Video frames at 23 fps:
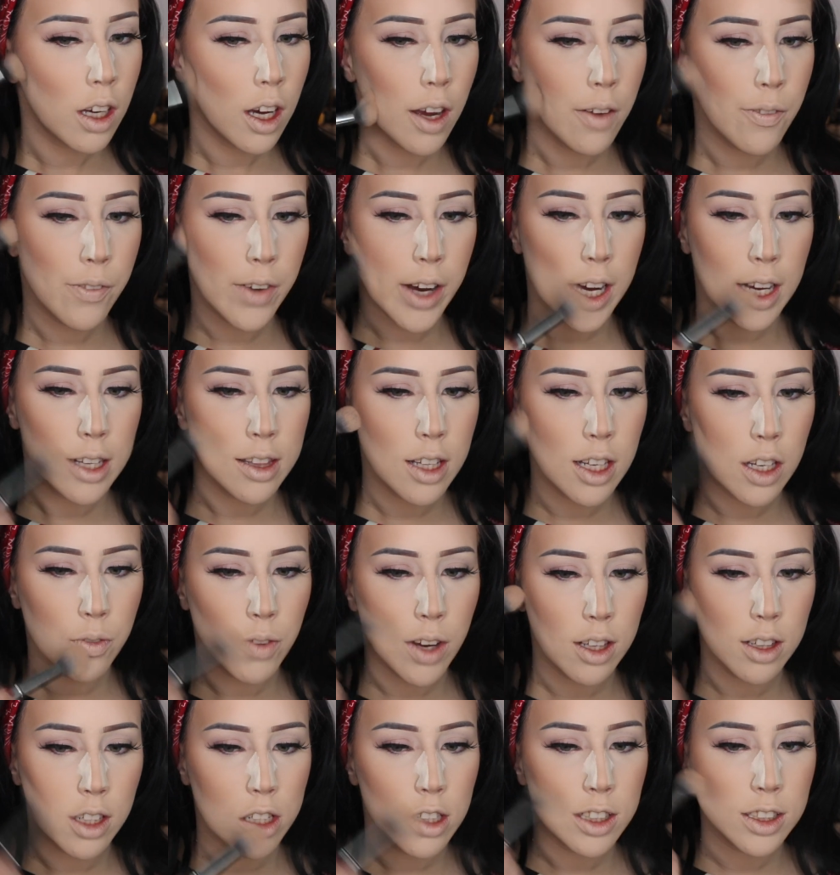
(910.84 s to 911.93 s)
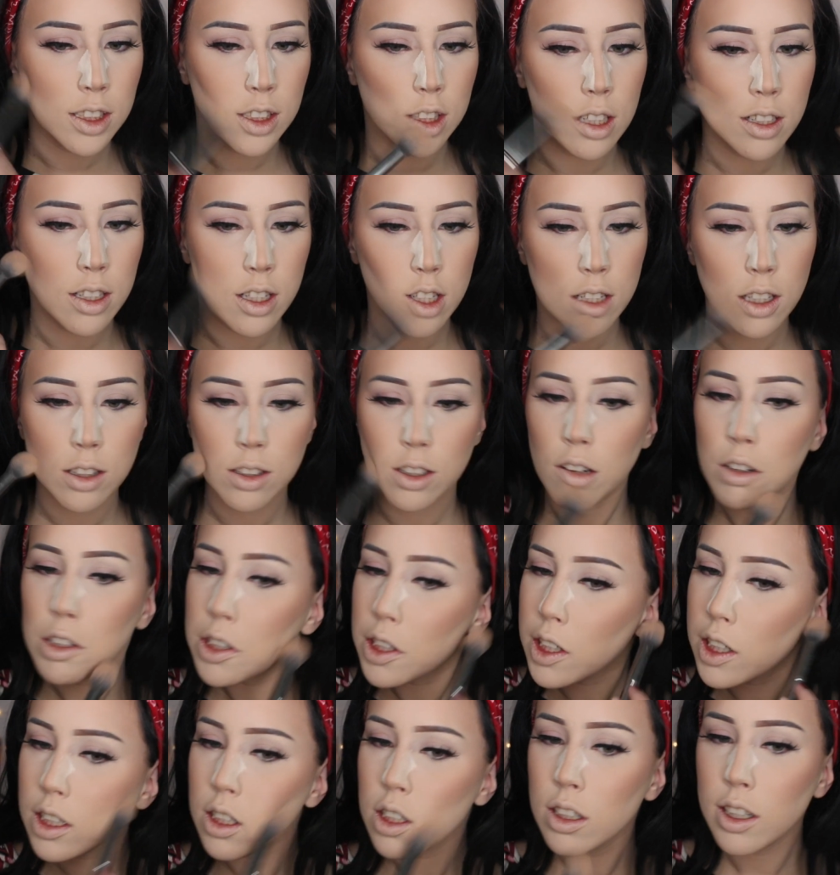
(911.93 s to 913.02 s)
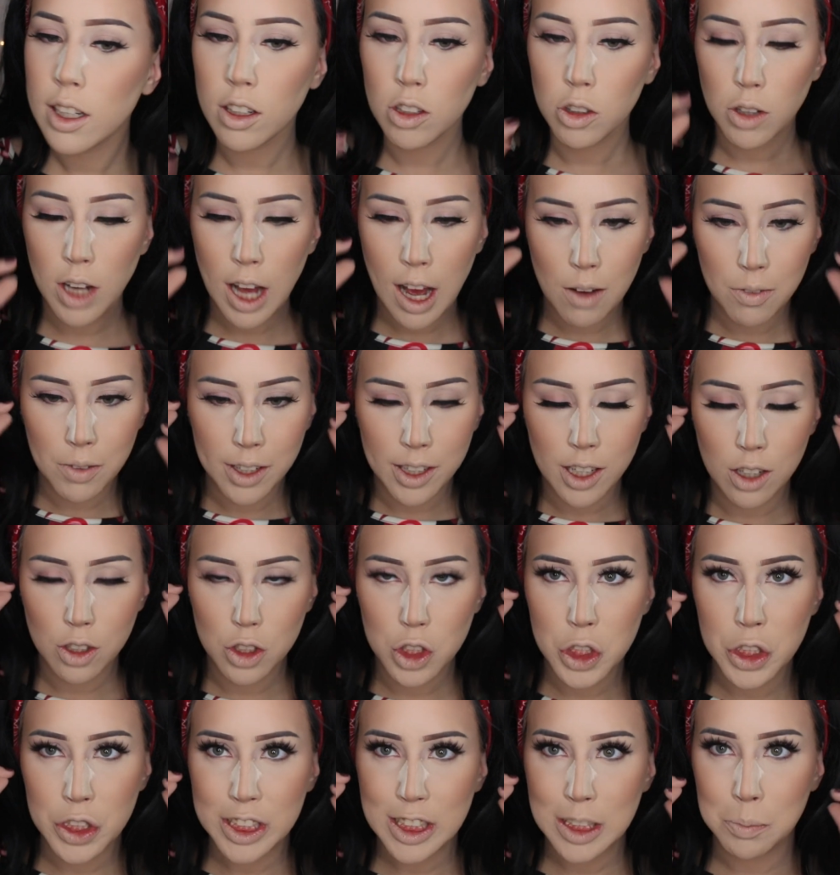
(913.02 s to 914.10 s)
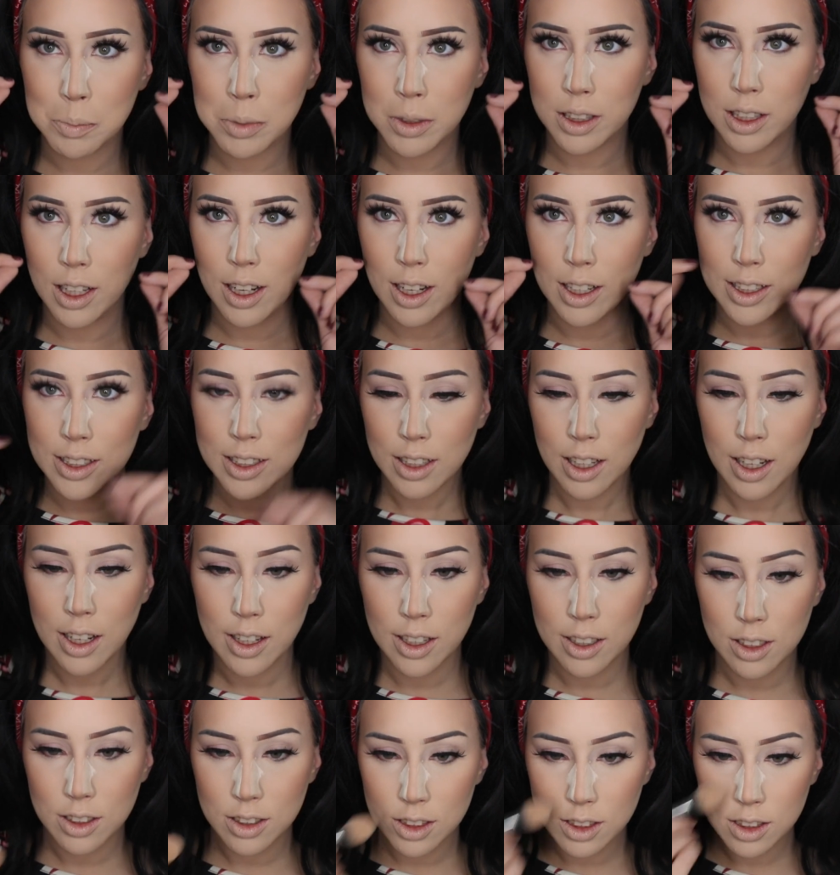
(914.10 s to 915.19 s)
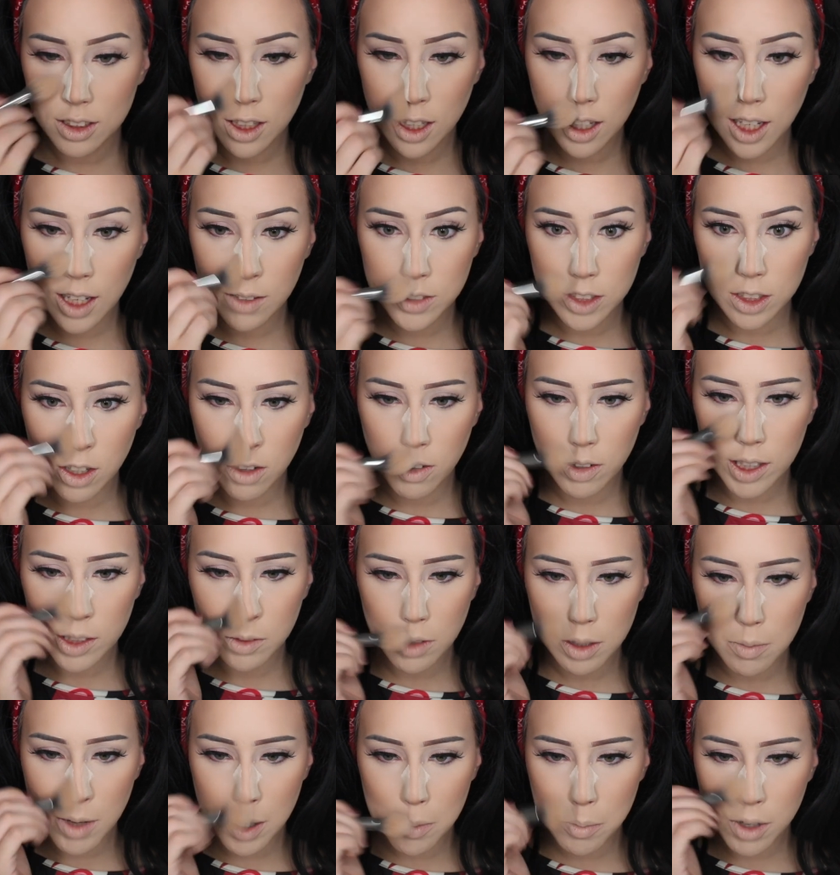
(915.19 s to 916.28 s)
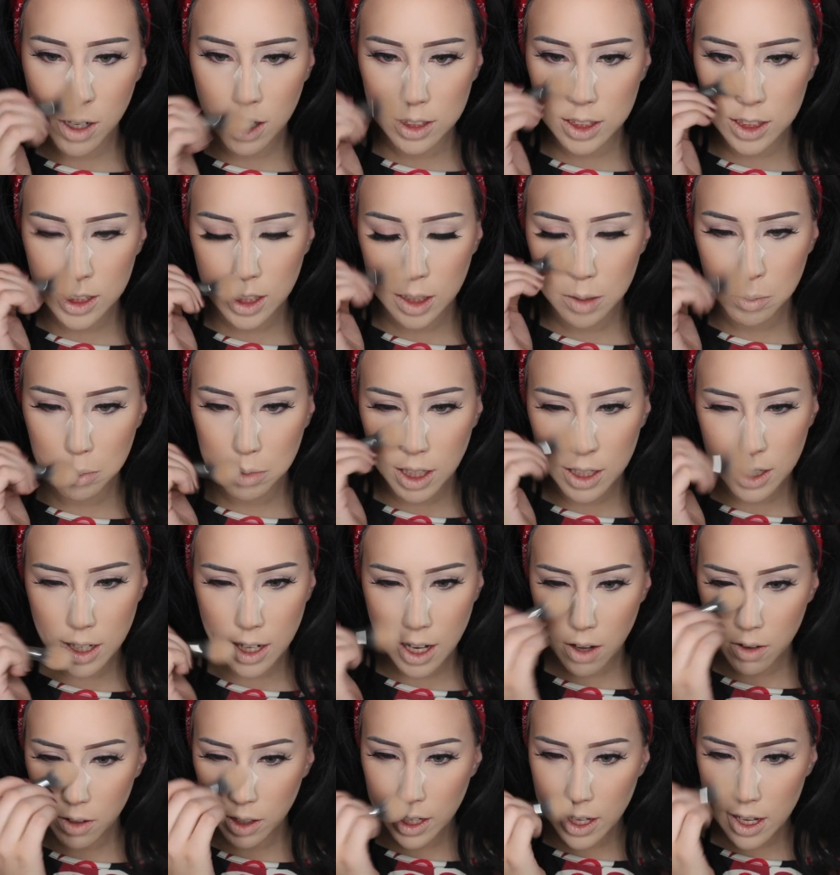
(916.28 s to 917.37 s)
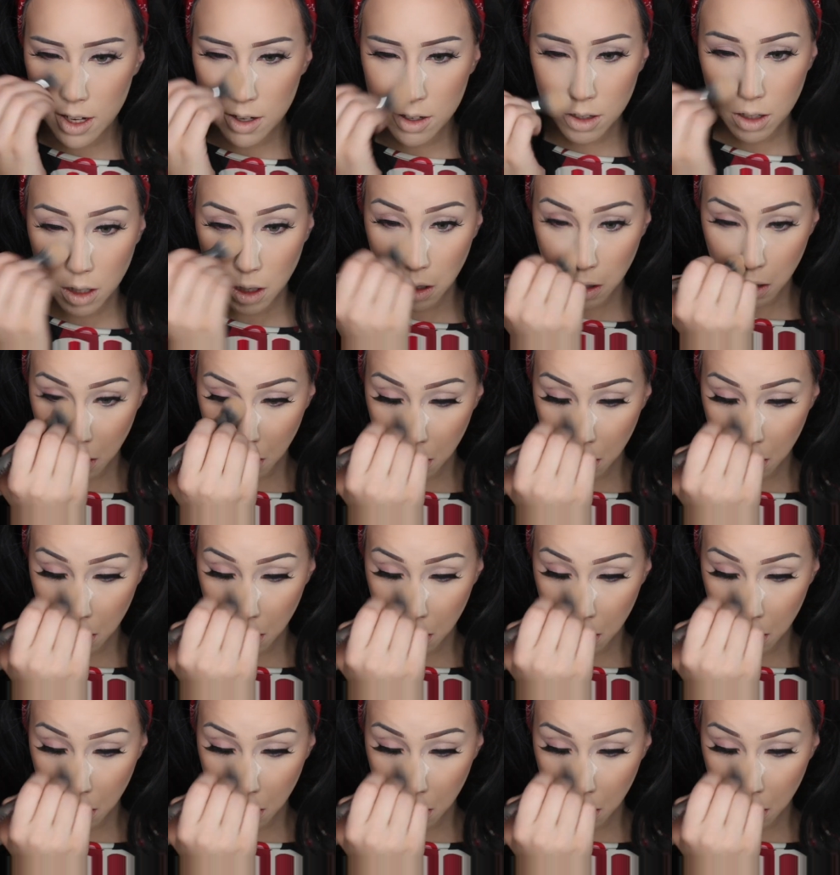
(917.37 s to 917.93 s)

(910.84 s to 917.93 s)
I find that if I let it set any longer, it'll have like a crisp line, and I'll have to go in with my bronzer and blend it out again.